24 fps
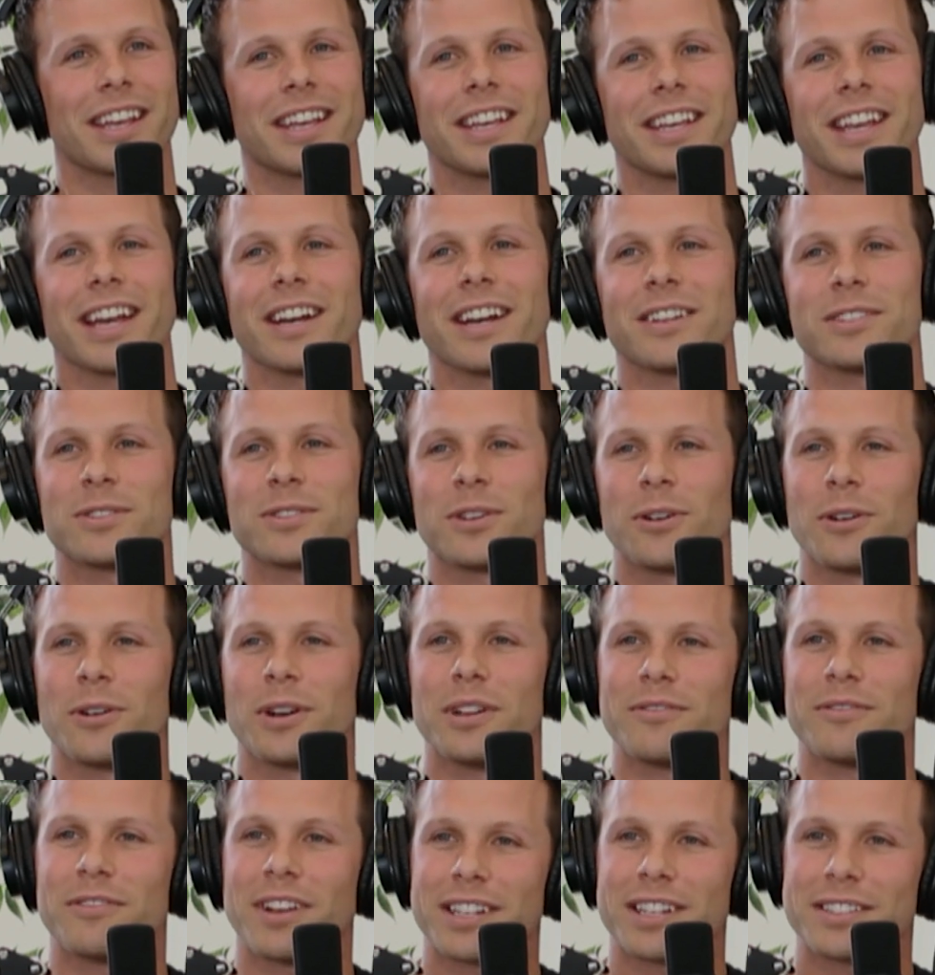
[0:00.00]
Yeah. So
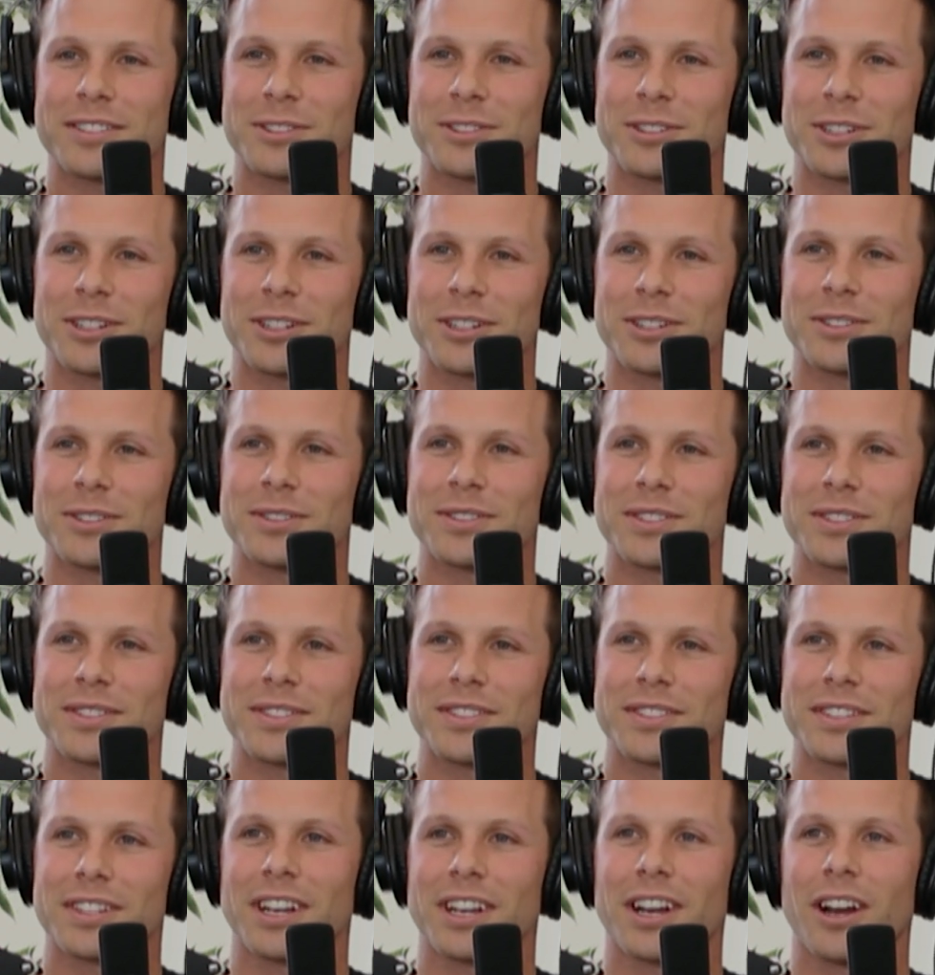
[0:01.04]

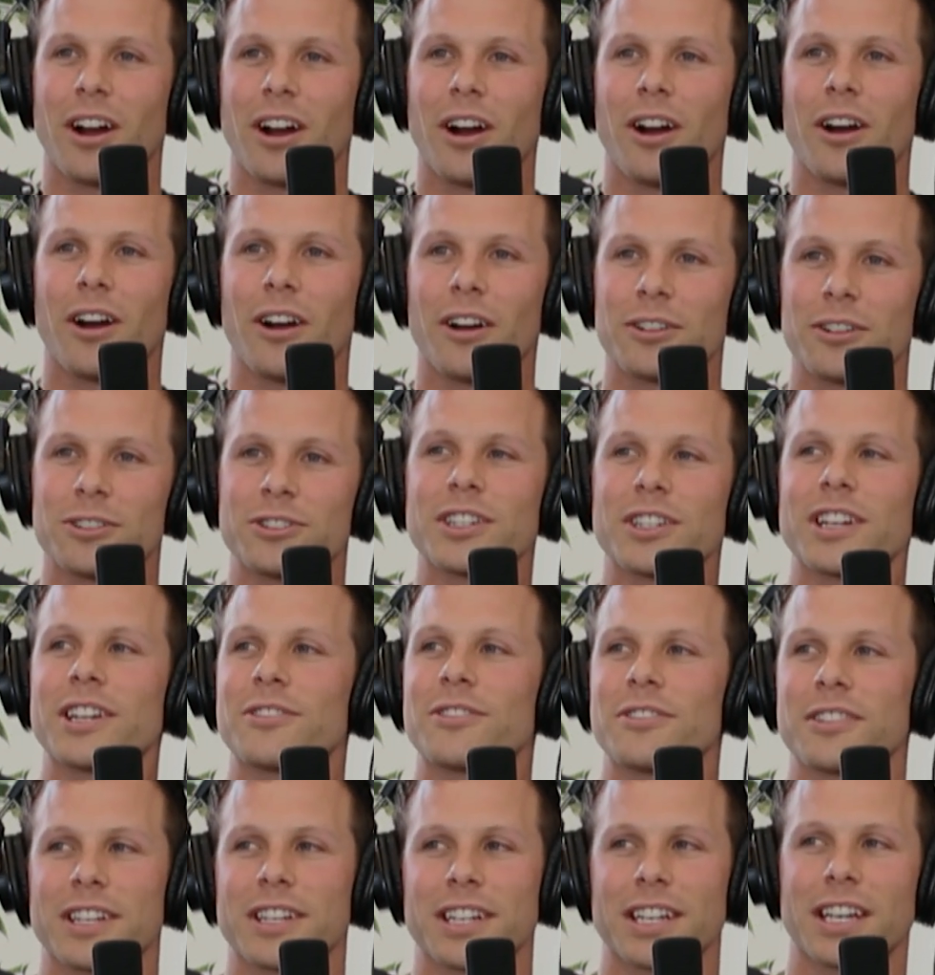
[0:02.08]
investors are
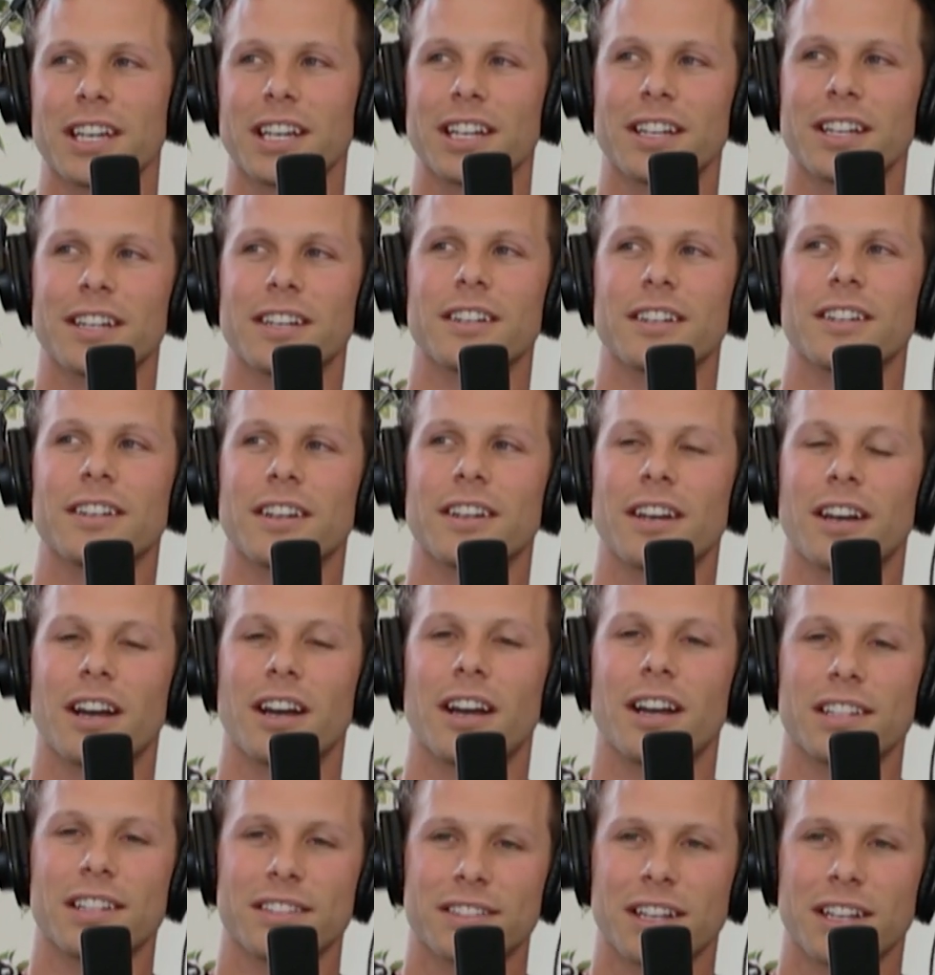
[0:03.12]
generally
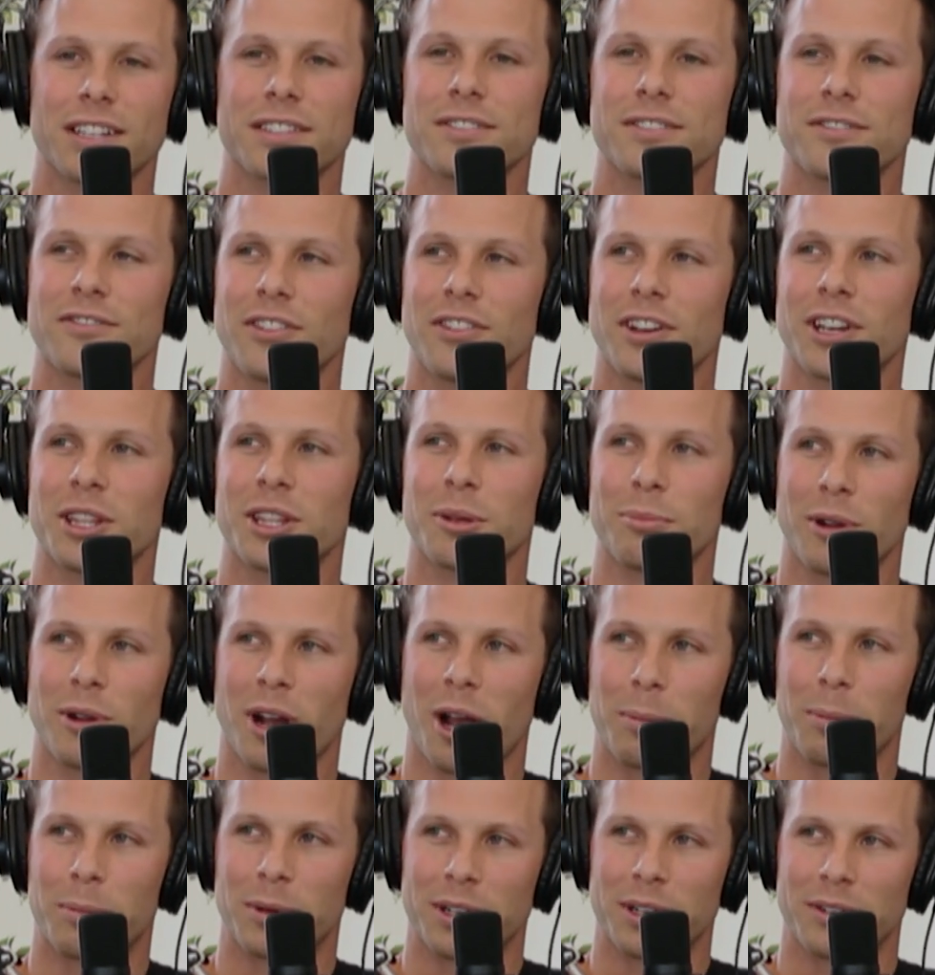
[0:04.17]
intensifying the
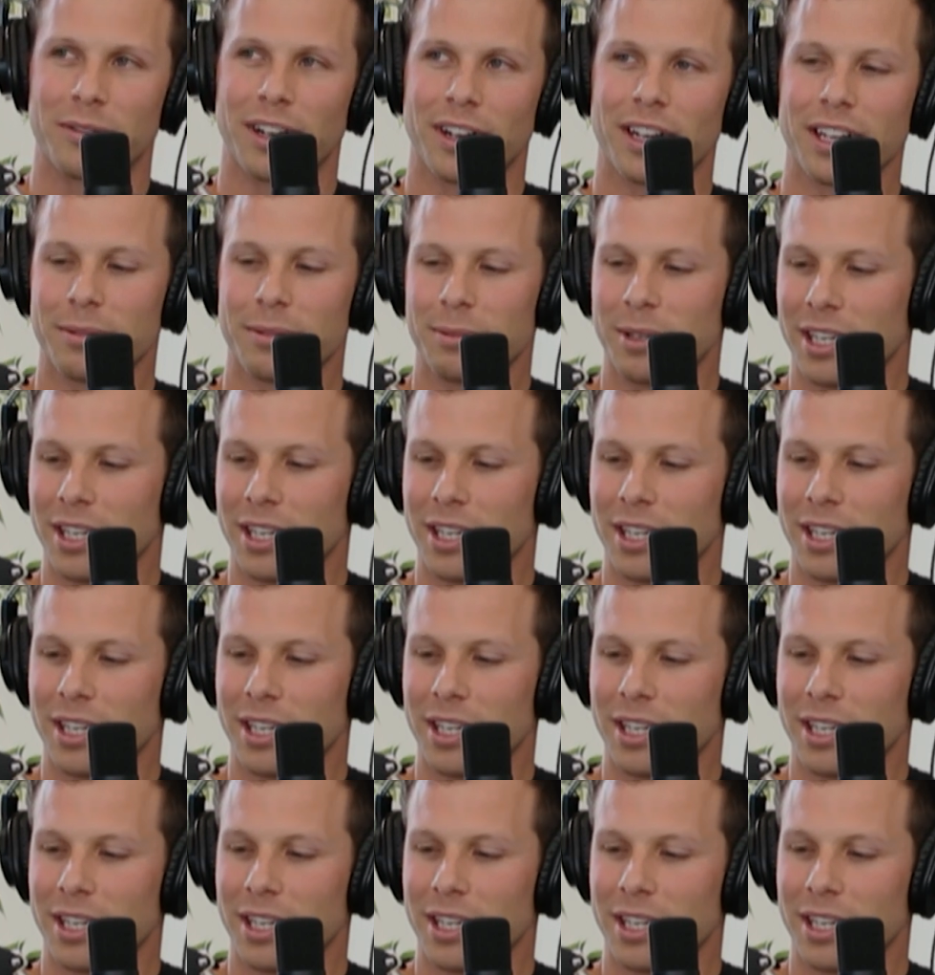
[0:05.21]
property, right?